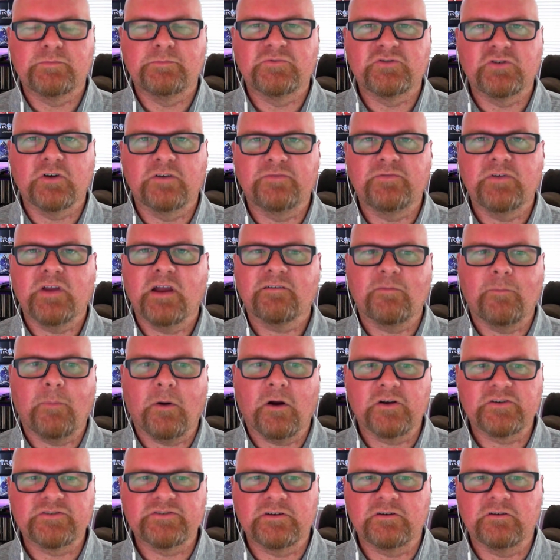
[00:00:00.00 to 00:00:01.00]
So if you have
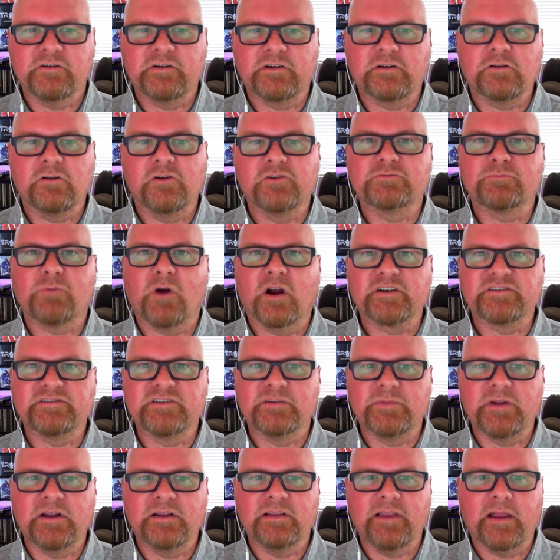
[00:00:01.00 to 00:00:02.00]
parks that are in close
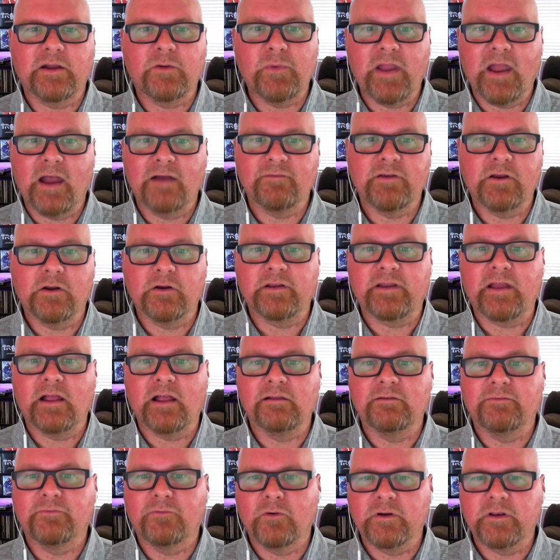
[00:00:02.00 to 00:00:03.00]
proximity, like we have here in
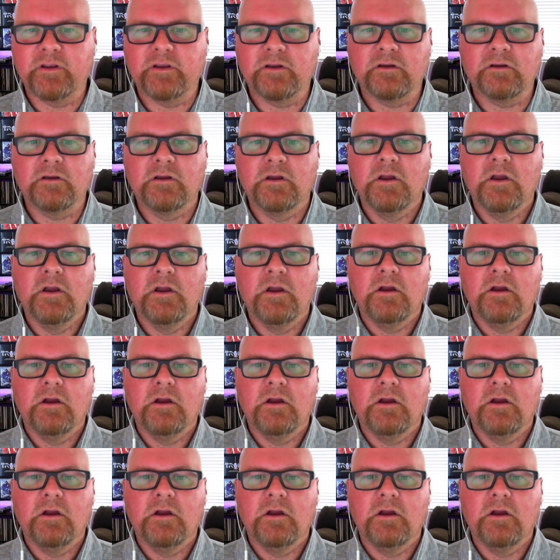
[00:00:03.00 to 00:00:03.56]
California,